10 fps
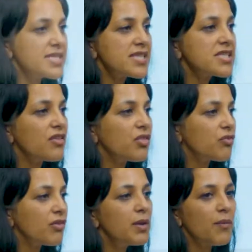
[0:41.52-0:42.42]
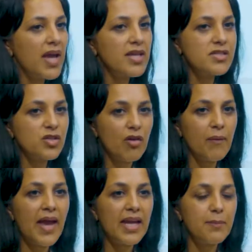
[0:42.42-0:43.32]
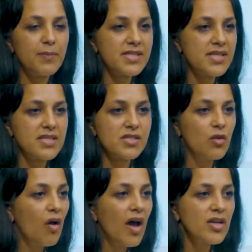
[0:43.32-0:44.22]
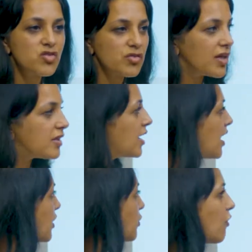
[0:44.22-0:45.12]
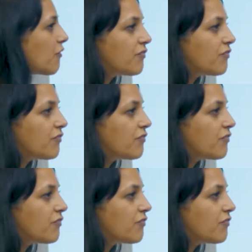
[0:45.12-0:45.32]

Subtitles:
there's 3 ways to grow any business, not 100, not